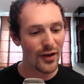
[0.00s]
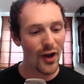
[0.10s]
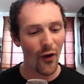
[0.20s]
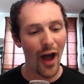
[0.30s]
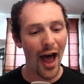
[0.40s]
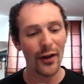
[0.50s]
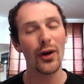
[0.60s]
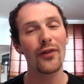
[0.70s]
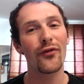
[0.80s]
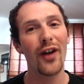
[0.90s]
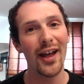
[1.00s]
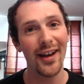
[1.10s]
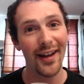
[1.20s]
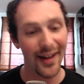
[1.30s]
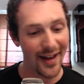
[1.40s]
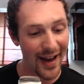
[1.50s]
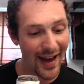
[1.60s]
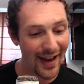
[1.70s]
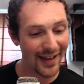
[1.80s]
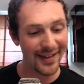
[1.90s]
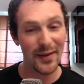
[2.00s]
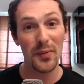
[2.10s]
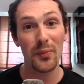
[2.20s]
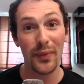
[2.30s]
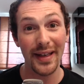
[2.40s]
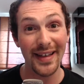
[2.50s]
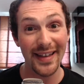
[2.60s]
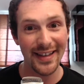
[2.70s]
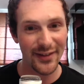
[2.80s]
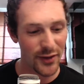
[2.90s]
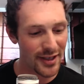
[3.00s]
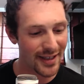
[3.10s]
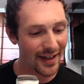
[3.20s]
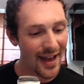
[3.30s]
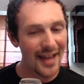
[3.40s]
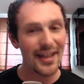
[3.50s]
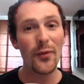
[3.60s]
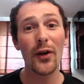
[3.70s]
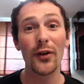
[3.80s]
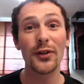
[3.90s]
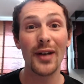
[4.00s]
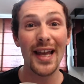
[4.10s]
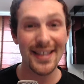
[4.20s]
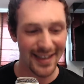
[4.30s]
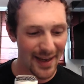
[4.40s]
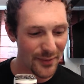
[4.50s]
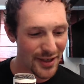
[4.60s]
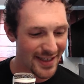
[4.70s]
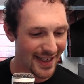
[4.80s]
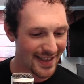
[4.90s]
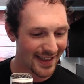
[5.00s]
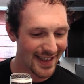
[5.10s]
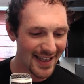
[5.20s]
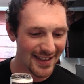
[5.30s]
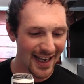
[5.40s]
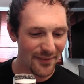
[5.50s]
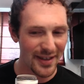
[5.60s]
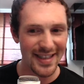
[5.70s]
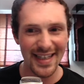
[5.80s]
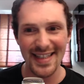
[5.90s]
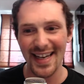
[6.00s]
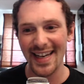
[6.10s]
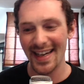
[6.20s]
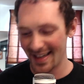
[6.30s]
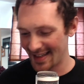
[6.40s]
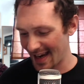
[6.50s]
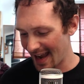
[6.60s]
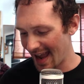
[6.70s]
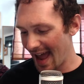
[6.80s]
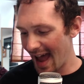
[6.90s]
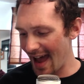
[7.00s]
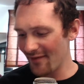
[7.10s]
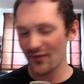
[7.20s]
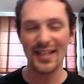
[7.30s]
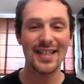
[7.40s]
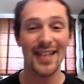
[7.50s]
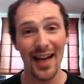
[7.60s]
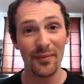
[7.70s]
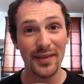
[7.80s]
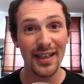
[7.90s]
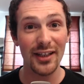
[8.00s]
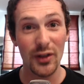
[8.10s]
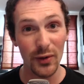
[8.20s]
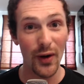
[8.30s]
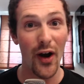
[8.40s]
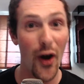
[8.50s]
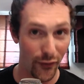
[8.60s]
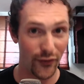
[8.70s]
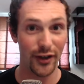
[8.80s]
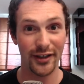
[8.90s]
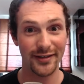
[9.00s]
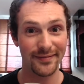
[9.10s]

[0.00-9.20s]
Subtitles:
Know how to have fun and be interesting. Then we're going to lesson number six. And lesson number six is have something to offer.